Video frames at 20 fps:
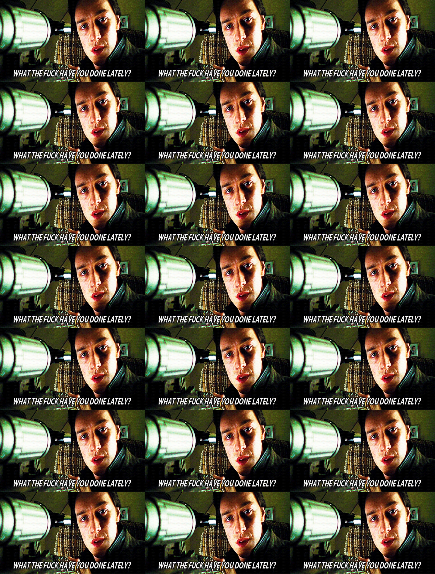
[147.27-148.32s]

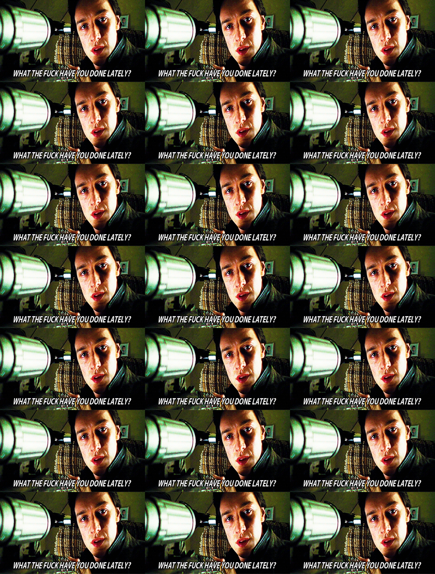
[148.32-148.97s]
Nobody speaks.